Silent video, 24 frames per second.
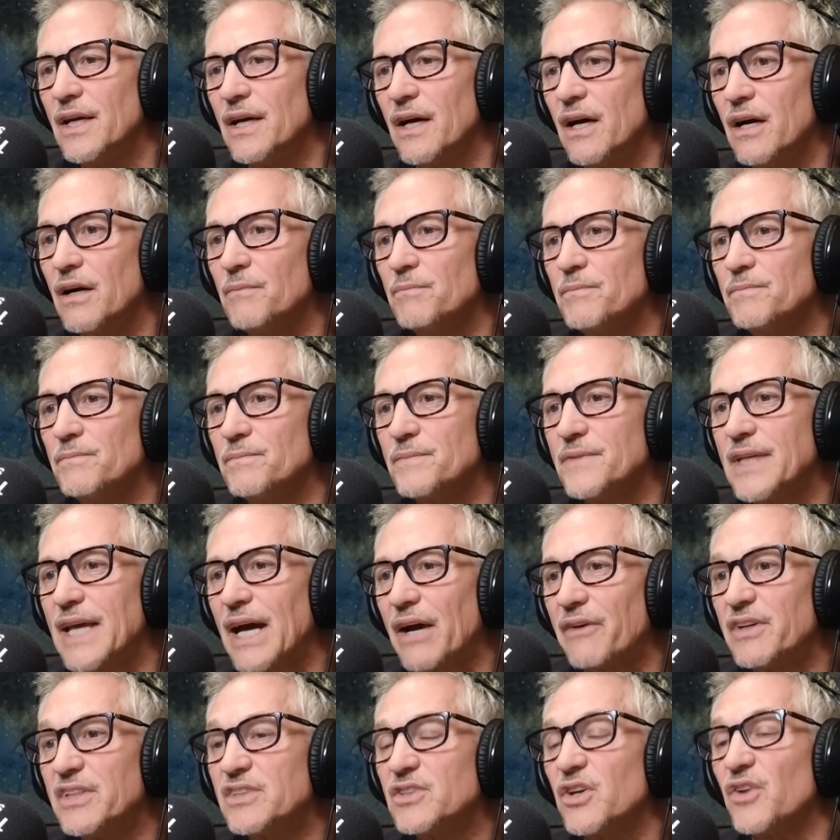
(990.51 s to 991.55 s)
uh,
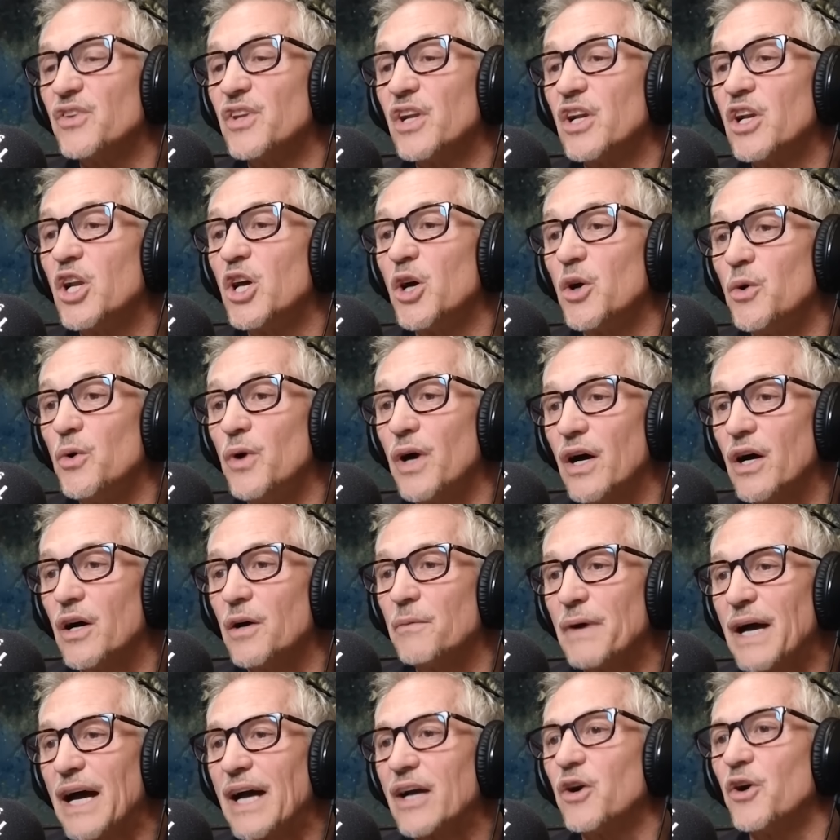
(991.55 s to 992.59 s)
Gary's on the loo.
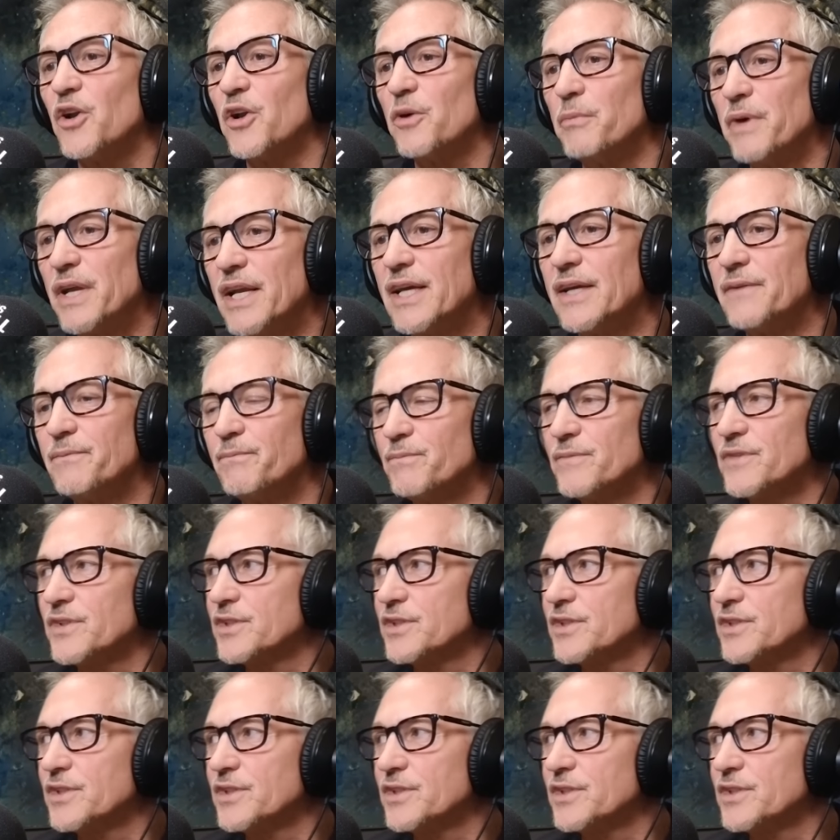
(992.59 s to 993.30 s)
Um, hang on a minute.